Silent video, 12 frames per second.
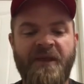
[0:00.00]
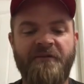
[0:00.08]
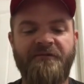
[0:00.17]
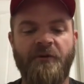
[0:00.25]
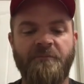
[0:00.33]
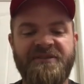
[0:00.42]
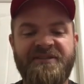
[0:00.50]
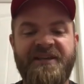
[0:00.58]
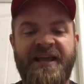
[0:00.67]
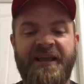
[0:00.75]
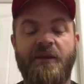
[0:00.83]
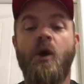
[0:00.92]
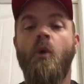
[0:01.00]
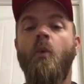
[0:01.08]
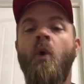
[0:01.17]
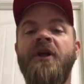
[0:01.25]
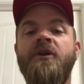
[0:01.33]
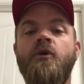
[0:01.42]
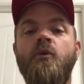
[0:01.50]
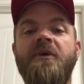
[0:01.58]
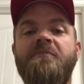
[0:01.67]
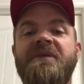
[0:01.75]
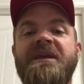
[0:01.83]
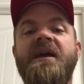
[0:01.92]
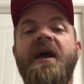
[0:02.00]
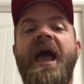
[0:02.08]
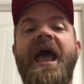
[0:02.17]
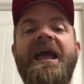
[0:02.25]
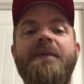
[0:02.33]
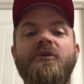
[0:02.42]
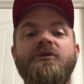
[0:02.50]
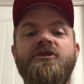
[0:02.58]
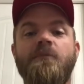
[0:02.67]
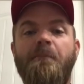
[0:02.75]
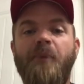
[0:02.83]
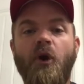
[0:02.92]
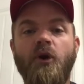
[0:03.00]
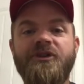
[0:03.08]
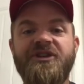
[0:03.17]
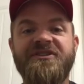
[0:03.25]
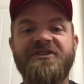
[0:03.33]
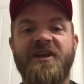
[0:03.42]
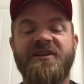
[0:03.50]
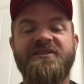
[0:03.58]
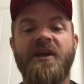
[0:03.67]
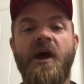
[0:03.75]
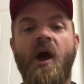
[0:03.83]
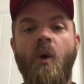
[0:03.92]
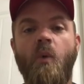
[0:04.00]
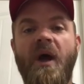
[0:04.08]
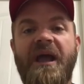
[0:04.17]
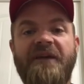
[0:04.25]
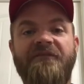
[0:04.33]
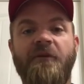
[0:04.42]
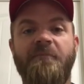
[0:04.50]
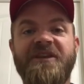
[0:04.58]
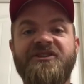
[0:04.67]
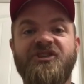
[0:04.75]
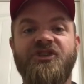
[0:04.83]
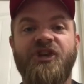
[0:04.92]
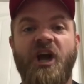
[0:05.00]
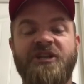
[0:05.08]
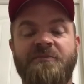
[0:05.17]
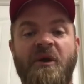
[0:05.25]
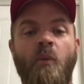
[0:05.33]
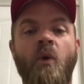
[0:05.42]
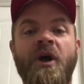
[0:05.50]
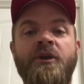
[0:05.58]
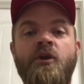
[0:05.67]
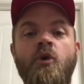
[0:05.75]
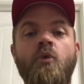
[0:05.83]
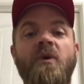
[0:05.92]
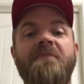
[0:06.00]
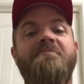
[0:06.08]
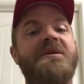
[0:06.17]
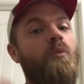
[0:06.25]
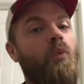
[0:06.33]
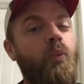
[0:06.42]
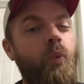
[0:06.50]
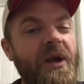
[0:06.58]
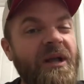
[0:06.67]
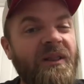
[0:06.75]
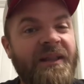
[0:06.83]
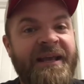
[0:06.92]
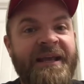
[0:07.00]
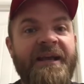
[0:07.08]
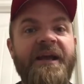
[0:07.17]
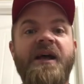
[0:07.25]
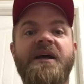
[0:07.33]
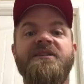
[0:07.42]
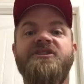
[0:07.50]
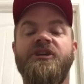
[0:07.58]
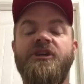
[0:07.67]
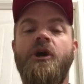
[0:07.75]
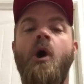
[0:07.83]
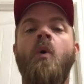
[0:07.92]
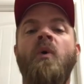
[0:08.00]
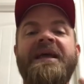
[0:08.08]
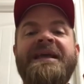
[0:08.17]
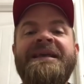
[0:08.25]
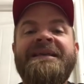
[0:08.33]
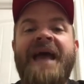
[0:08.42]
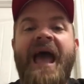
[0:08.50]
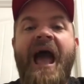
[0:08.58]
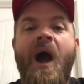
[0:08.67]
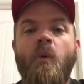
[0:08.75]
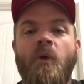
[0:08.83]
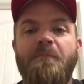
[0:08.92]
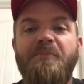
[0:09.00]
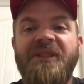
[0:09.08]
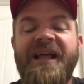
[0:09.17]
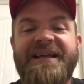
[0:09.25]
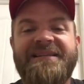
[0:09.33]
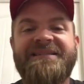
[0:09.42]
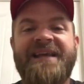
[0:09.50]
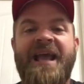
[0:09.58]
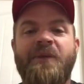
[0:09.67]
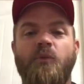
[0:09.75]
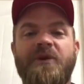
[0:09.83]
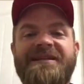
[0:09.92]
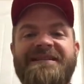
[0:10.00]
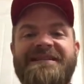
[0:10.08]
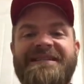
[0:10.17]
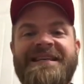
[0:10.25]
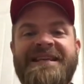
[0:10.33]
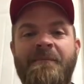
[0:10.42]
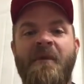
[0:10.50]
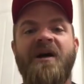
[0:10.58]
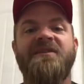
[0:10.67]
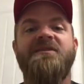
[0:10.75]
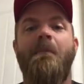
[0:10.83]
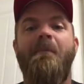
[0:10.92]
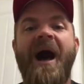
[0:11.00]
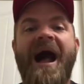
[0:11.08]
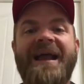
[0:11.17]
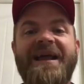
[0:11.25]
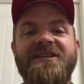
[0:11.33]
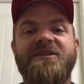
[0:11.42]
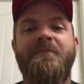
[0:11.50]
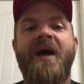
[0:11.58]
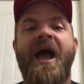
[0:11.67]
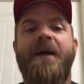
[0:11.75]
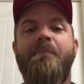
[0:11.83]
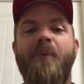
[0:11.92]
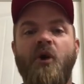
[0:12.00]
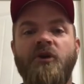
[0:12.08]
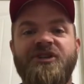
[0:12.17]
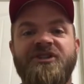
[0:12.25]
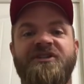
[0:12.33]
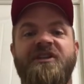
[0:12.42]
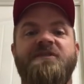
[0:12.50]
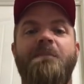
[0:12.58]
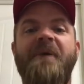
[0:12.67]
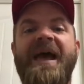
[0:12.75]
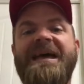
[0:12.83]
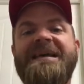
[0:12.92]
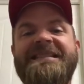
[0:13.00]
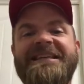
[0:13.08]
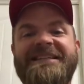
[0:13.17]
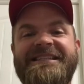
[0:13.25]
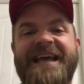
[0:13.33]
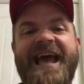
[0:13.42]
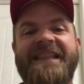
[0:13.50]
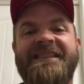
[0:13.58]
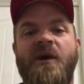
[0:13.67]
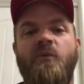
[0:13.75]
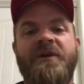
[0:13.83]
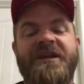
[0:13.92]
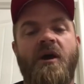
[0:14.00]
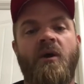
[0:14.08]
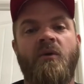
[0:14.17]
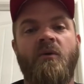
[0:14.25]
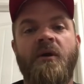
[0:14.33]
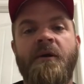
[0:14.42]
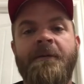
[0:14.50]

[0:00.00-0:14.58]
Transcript: from sin, one who would be able to purchase us away from this judgment, one who would be willing to go in our place and redeem us, buy us back, purchase us, pay the debt that we owe